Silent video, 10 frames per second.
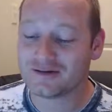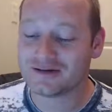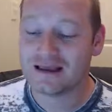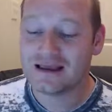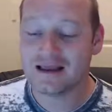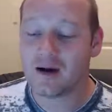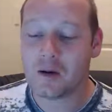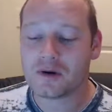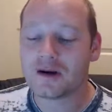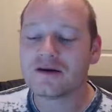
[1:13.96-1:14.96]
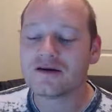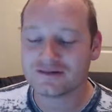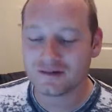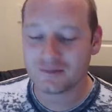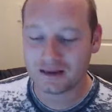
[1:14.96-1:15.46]
State. No, we're not even going
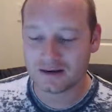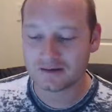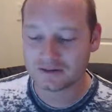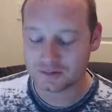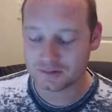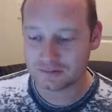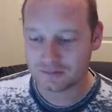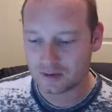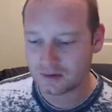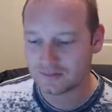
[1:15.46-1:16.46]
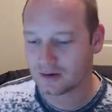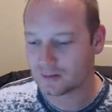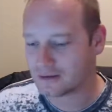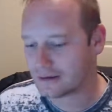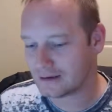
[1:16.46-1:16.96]
to talk about LSU. We're not even going to talk
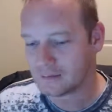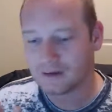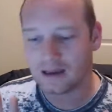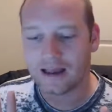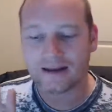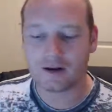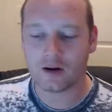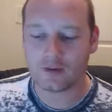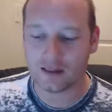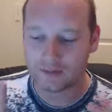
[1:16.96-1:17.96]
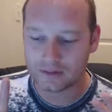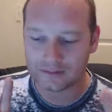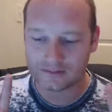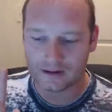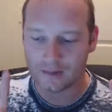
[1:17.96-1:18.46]
about that game. I didn't call that one.
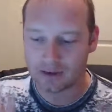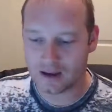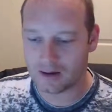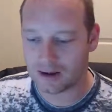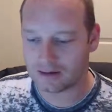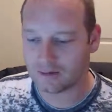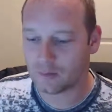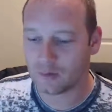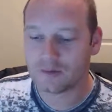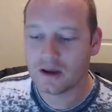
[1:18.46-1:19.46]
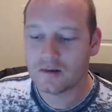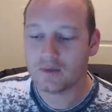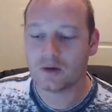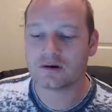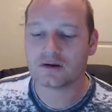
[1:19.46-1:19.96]
I mean, I got that one wrong.
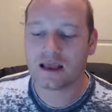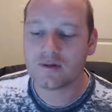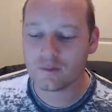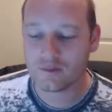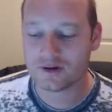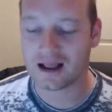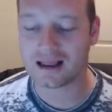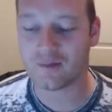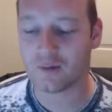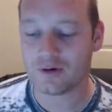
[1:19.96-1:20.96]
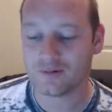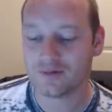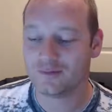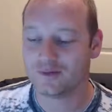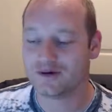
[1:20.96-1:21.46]
But we don't count what I got wrong.
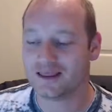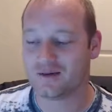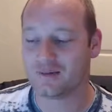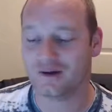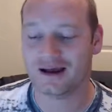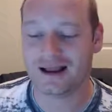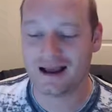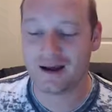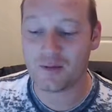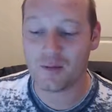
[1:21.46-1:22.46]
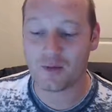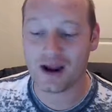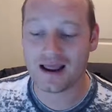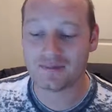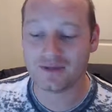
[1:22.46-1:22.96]
We're going to count what I got
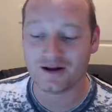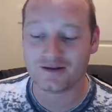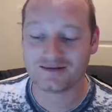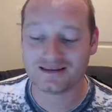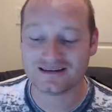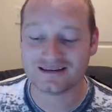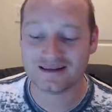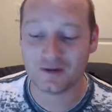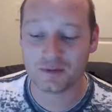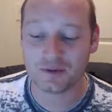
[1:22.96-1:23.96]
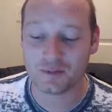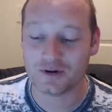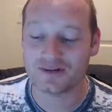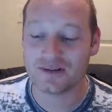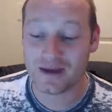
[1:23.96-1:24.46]
right because this is the only
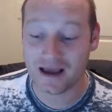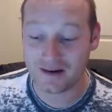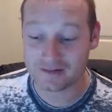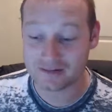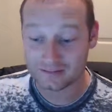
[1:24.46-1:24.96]
one that mattered.